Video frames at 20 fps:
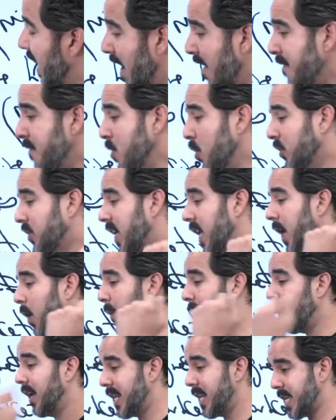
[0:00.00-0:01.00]
if you
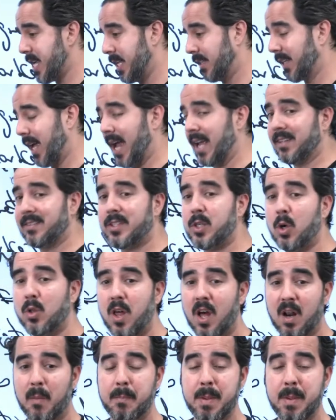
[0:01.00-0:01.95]
generate leads, I see a lot